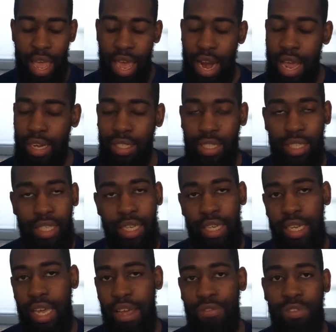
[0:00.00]
and I could
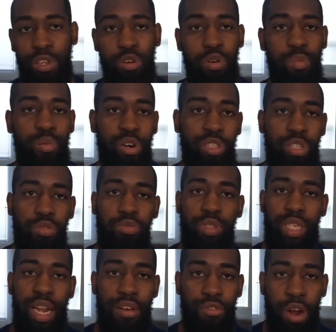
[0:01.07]
see if you're a person
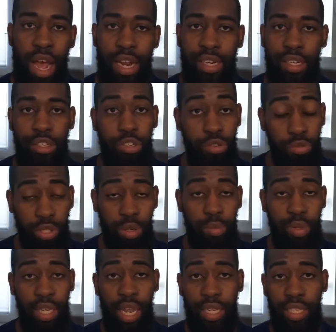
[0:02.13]
who's never had to do
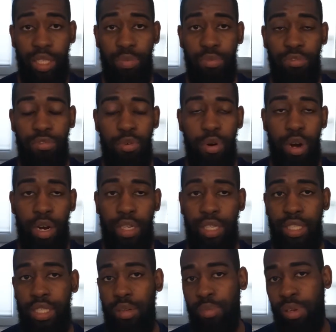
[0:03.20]
something like this before,
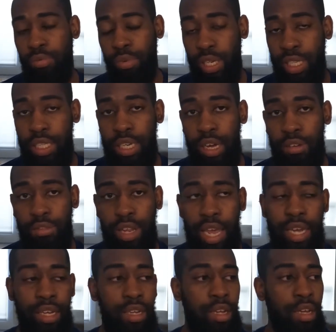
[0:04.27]
this could be really tough.
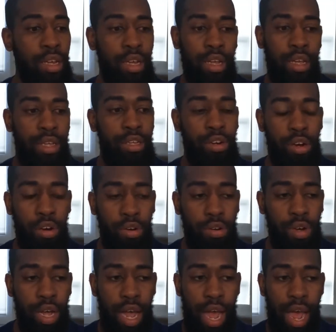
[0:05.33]
Like, you know,
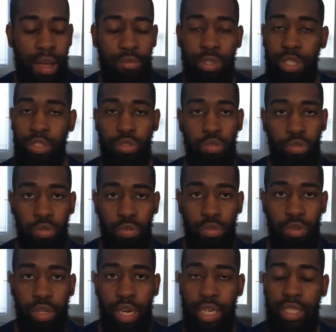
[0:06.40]
I went to school
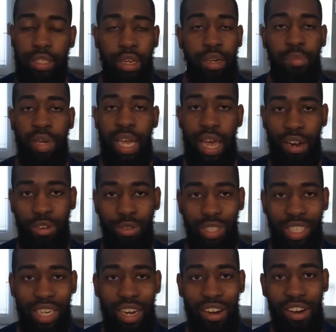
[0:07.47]
and I studied mechanical
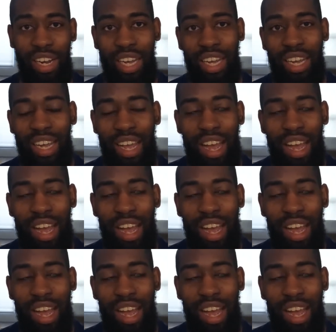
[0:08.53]
engineering,